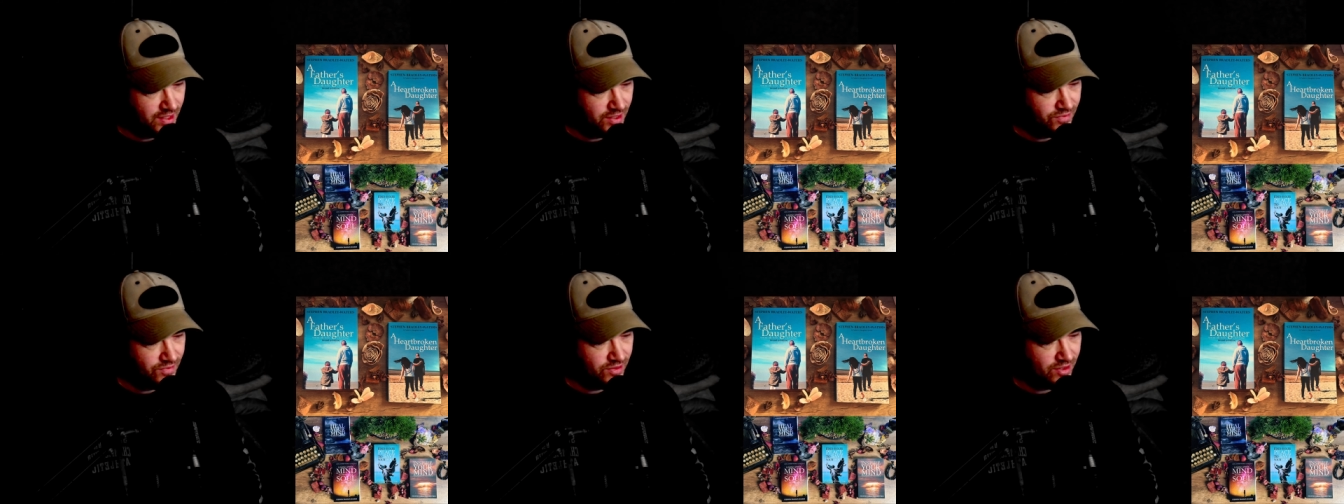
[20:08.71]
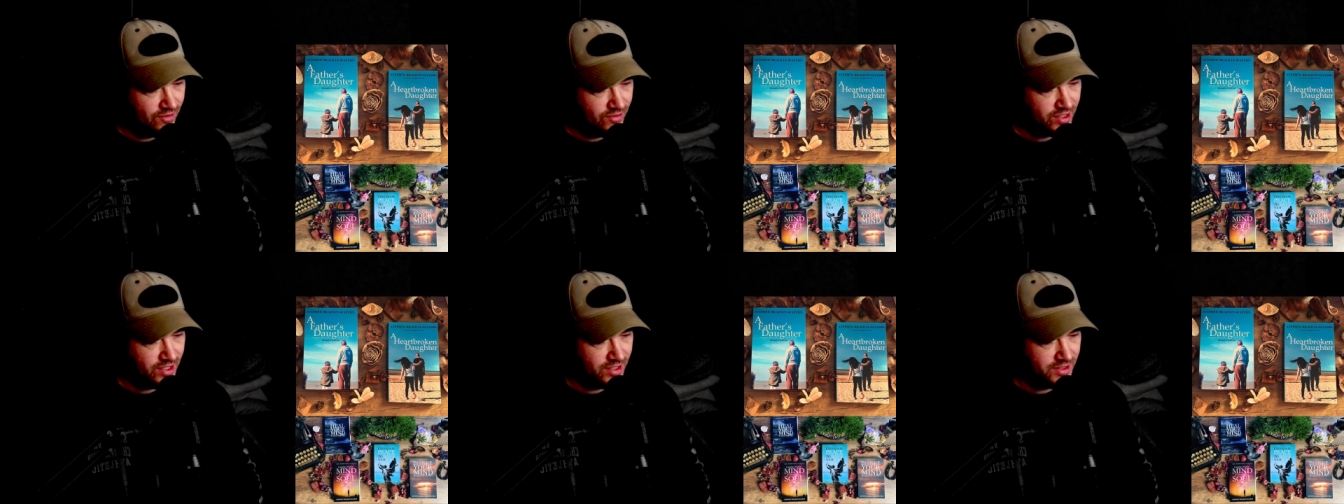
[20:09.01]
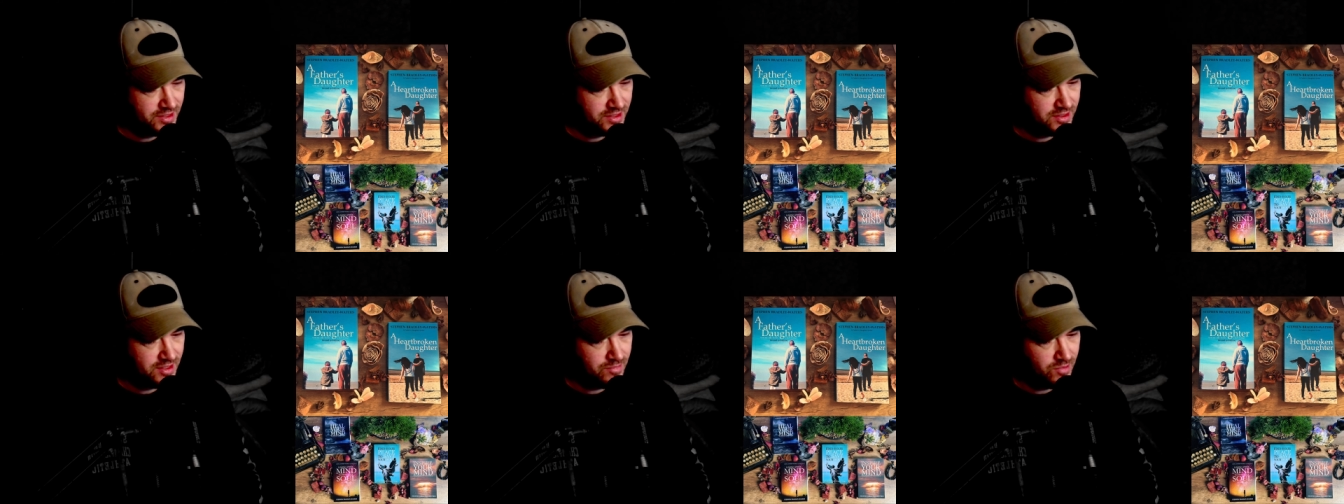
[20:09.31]
And if you ever
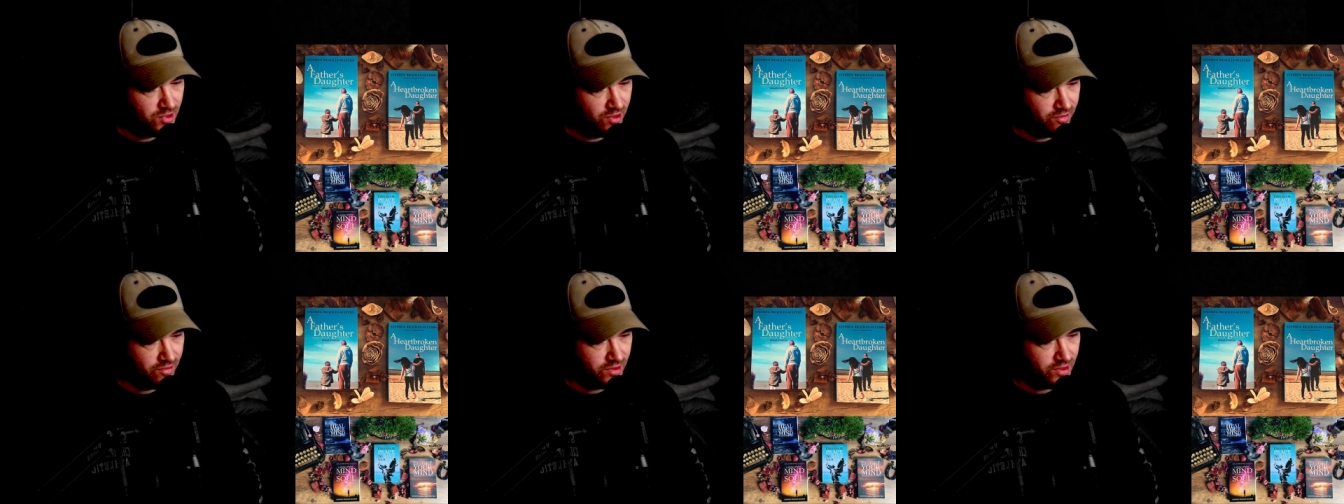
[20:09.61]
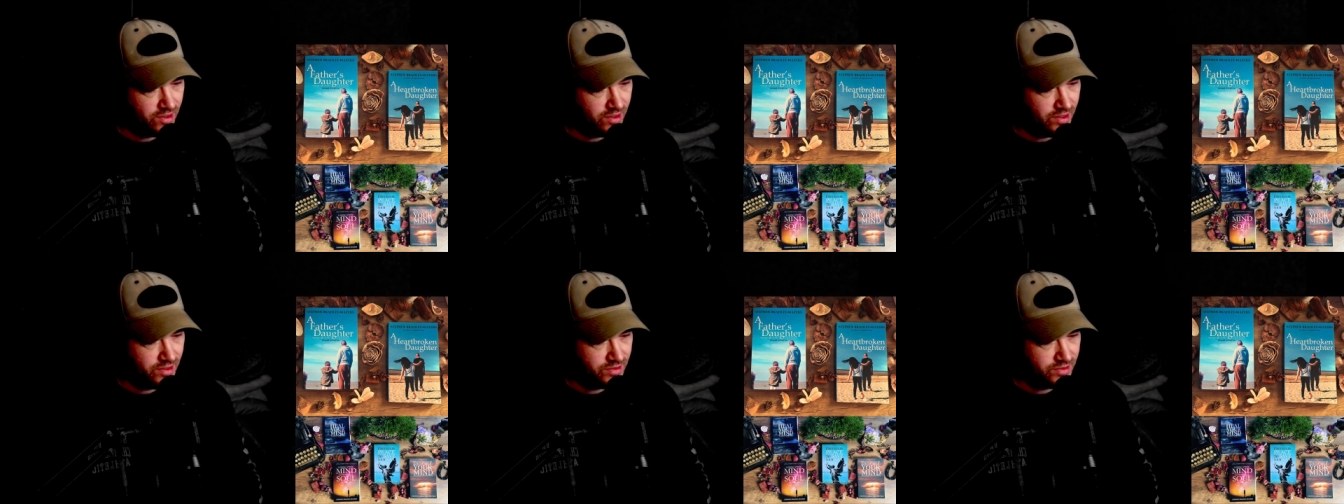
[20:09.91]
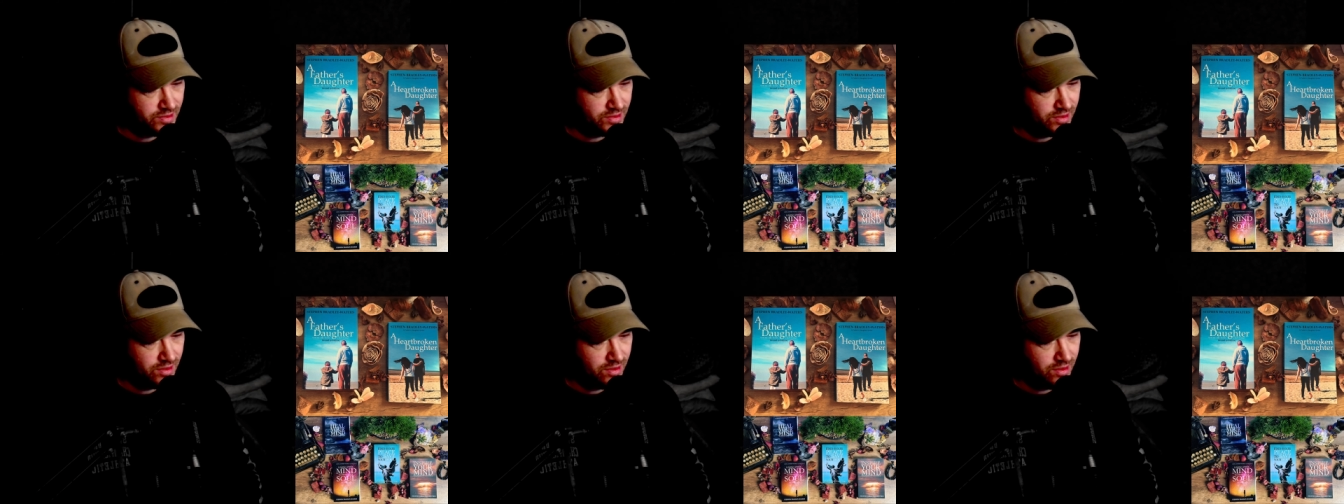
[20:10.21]
get
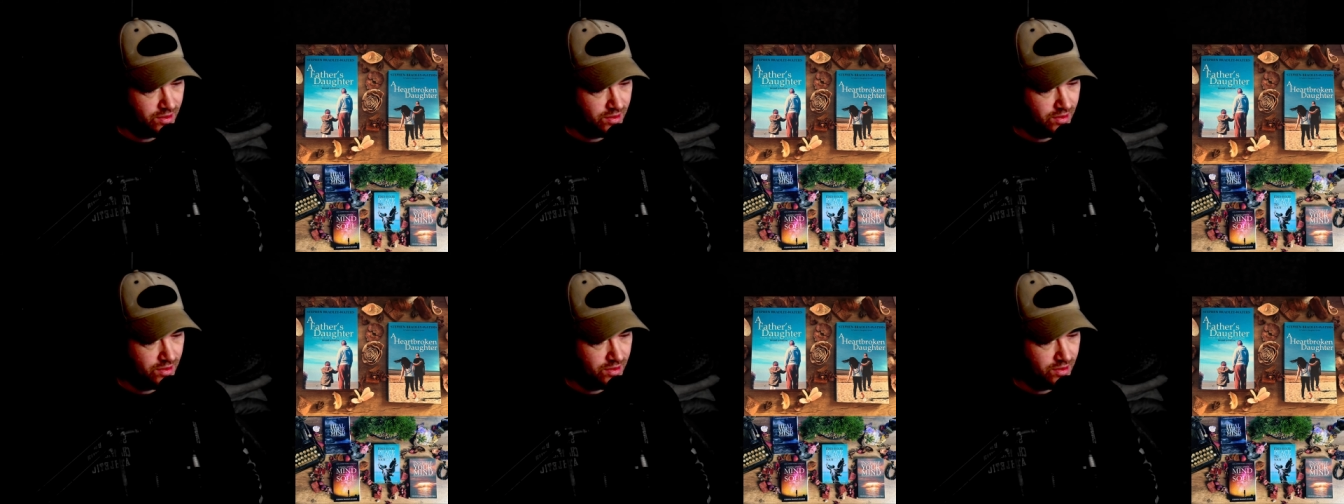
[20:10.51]
demoralized,